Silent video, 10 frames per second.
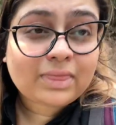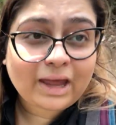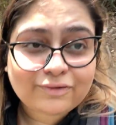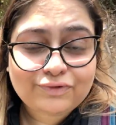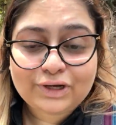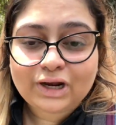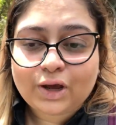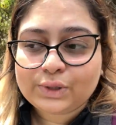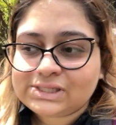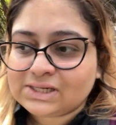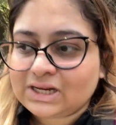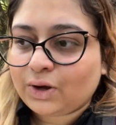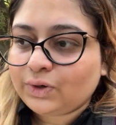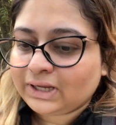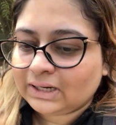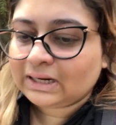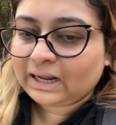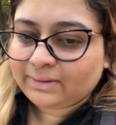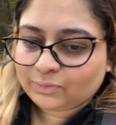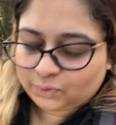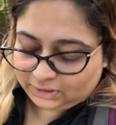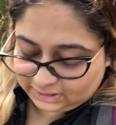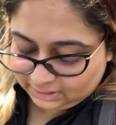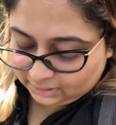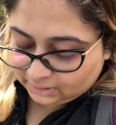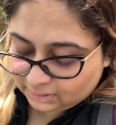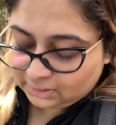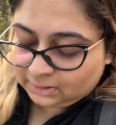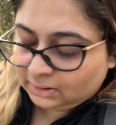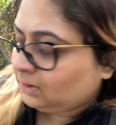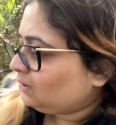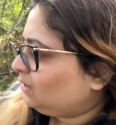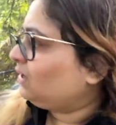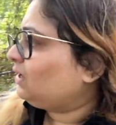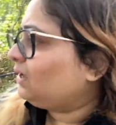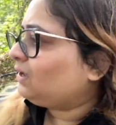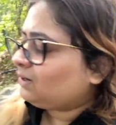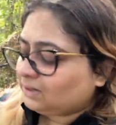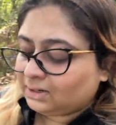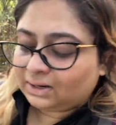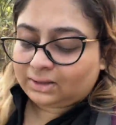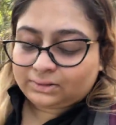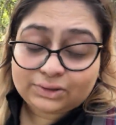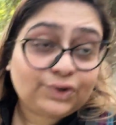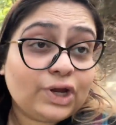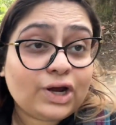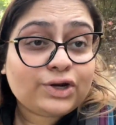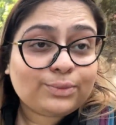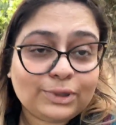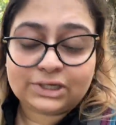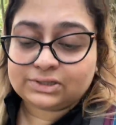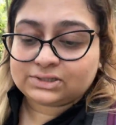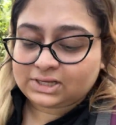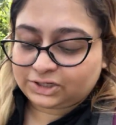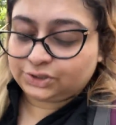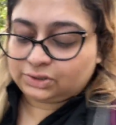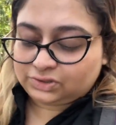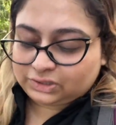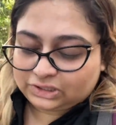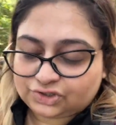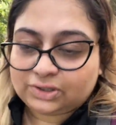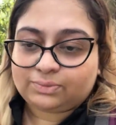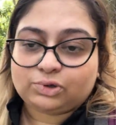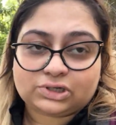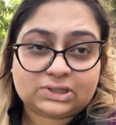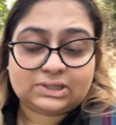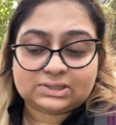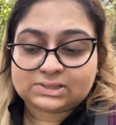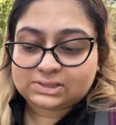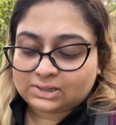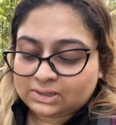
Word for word: Thankfully now it's a downhill climb only. And in another 300 meters I should reach the Bhutanese